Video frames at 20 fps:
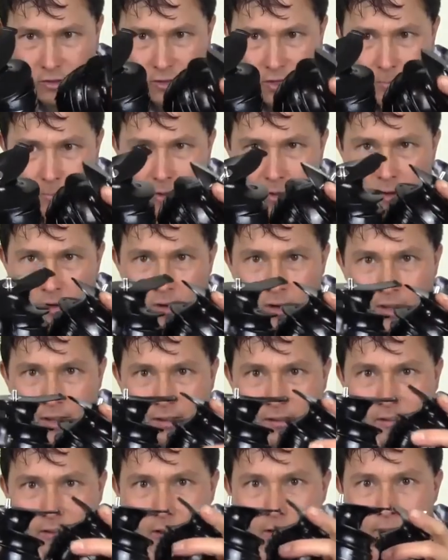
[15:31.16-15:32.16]
similar
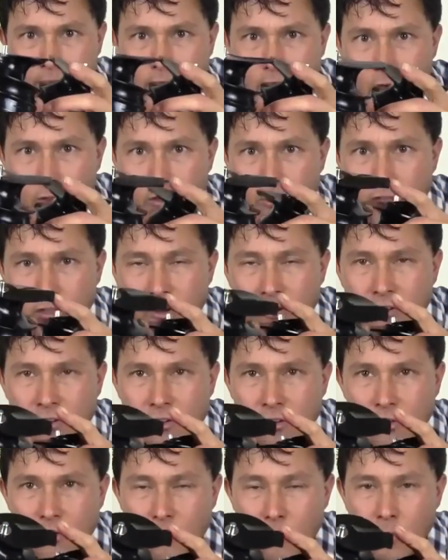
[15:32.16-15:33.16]
except for
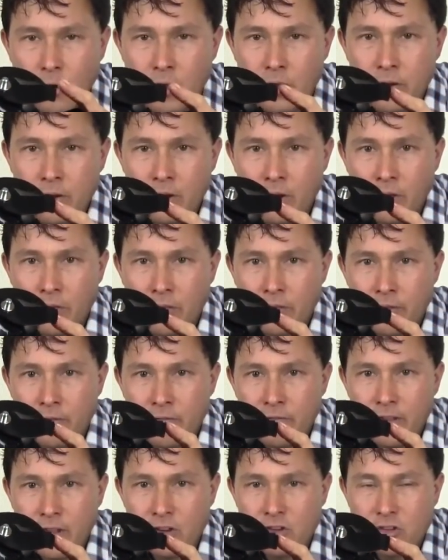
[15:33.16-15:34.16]
this one on the
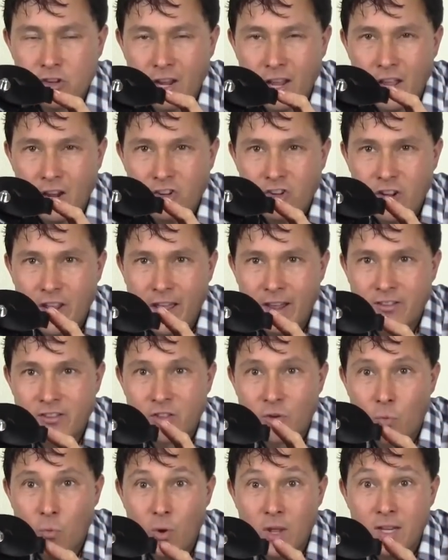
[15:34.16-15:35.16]
VSJ actually has
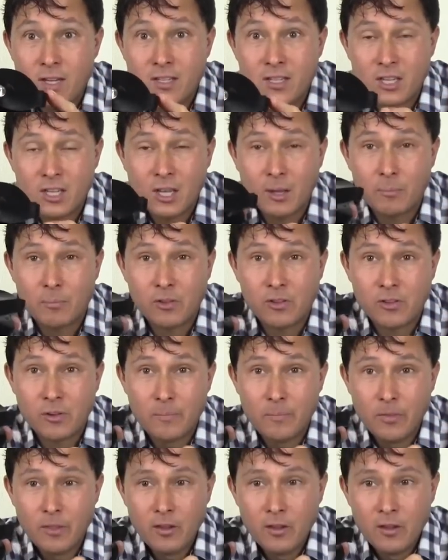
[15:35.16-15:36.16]
the wing
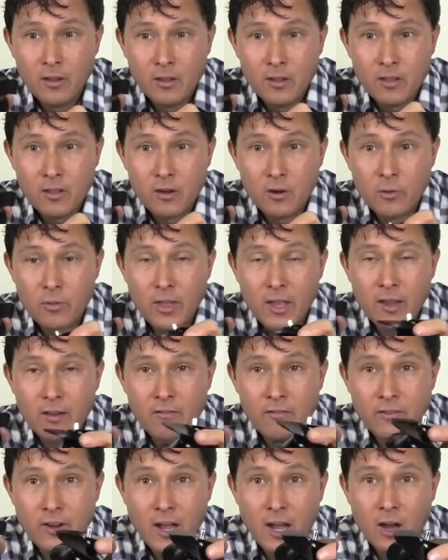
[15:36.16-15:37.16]
tips. You know, they
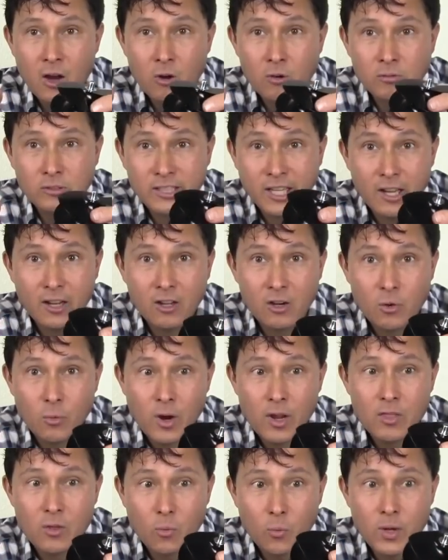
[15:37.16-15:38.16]
have now taken
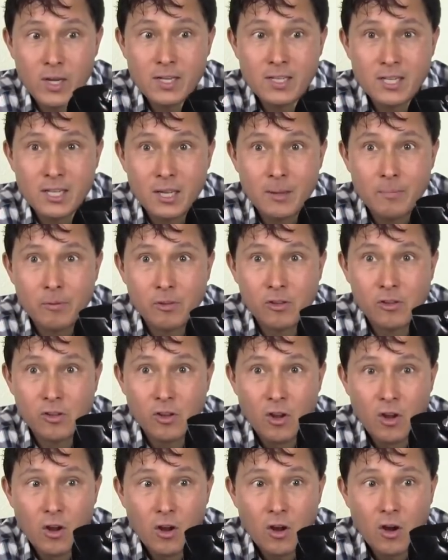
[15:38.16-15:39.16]
away the wing
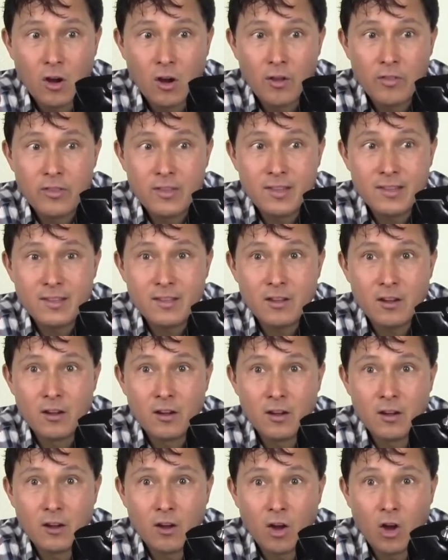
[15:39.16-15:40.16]
tips on the
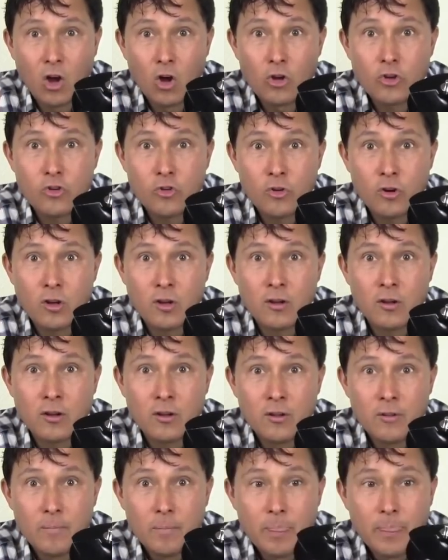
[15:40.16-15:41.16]

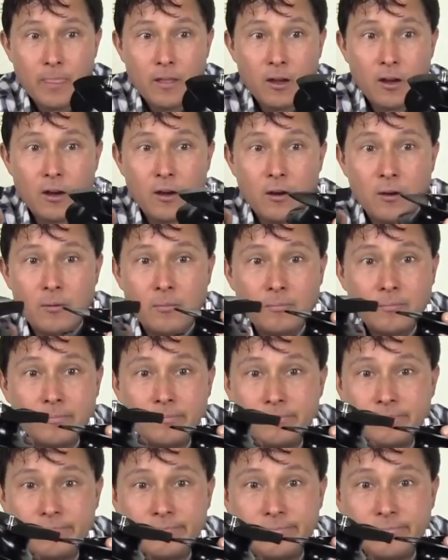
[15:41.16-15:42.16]
Ultra
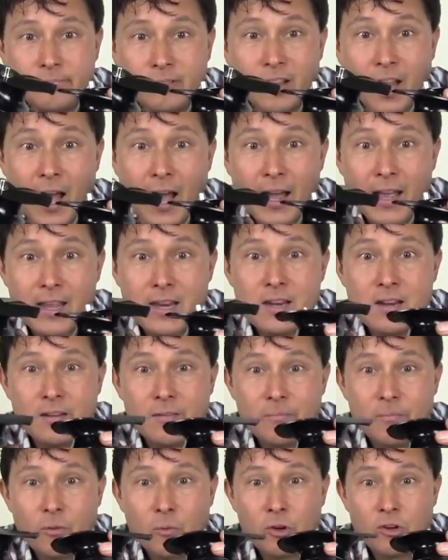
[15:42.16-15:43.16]
line,
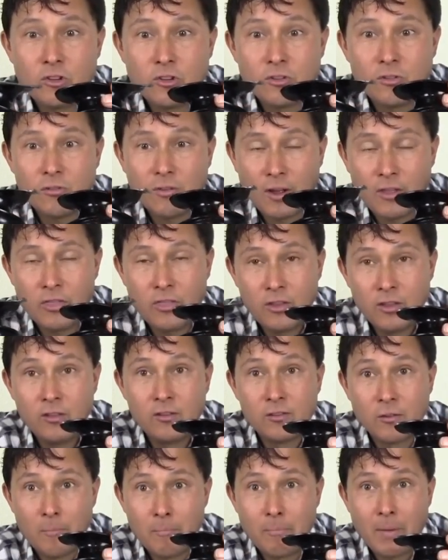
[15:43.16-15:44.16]
which I think
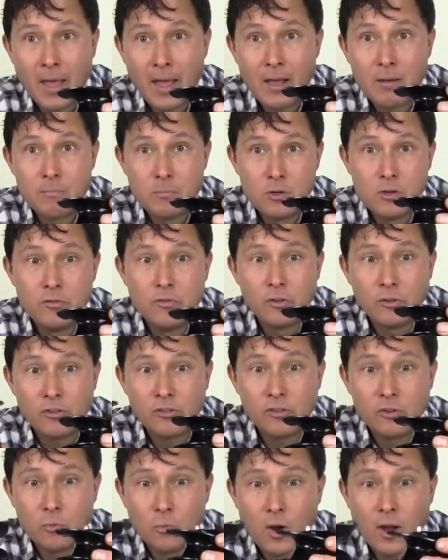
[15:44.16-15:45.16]
is a bad move. You'll
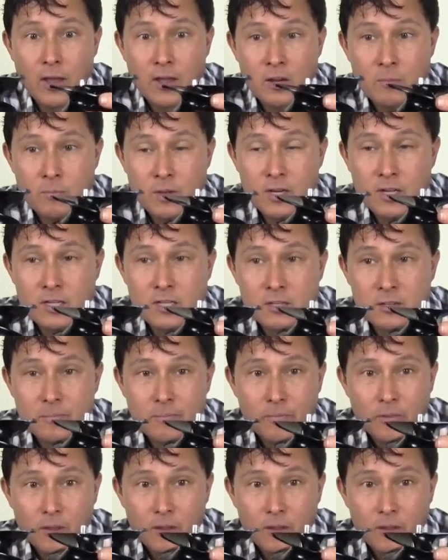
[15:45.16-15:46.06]
see why in a minute.